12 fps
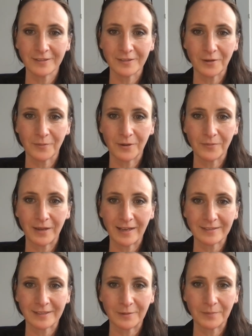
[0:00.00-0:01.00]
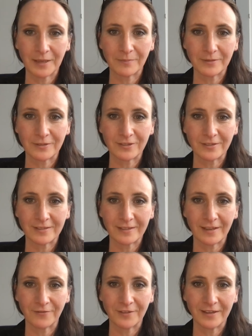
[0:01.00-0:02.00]
So where we're asking people to just
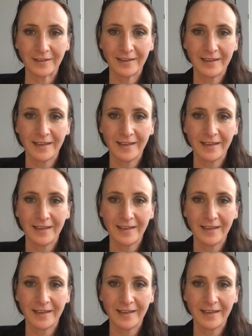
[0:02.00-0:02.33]
give a